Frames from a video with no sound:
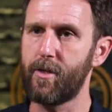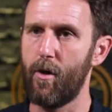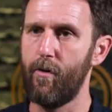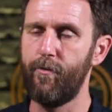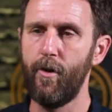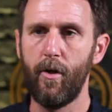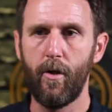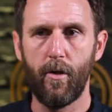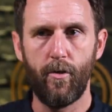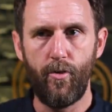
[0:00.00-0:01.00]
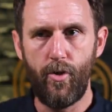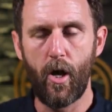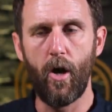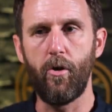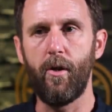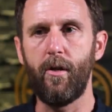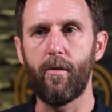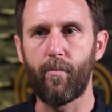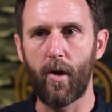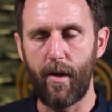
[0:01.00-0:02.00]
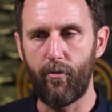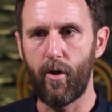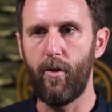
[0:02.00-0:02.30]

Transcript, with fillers: of no, you need the bravery.